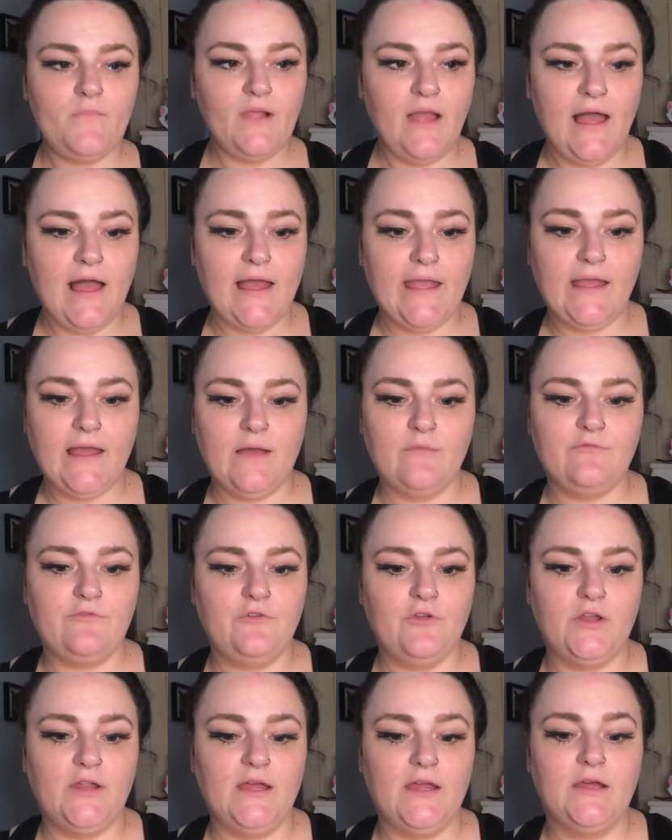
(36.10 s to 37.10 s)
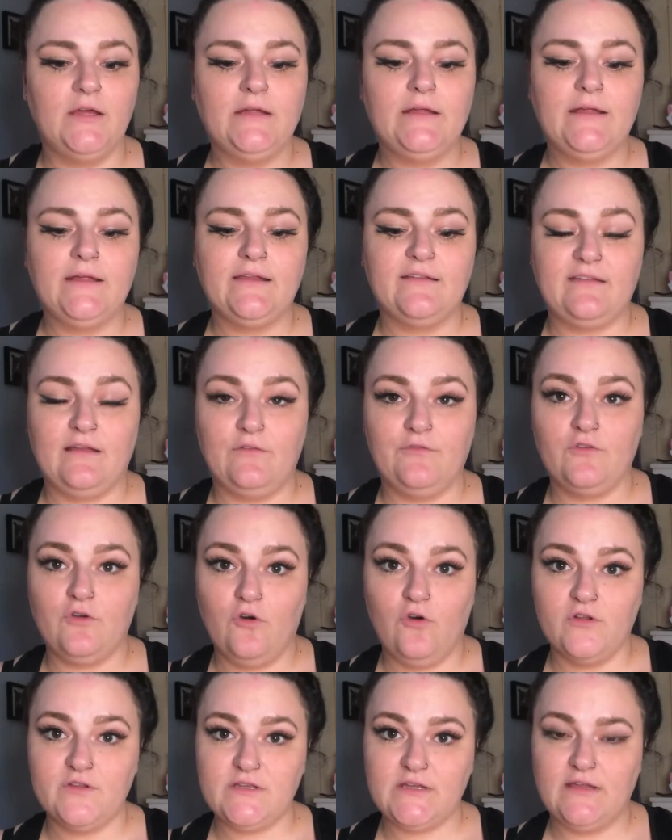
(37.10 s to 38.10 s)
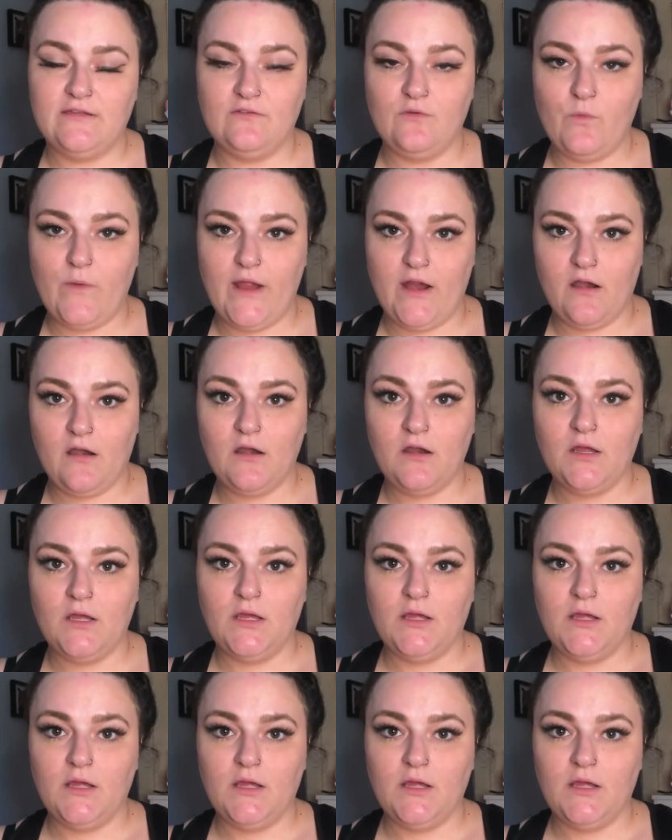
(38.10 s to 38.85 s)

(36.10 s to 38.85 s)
I am fully self-taught, as it were,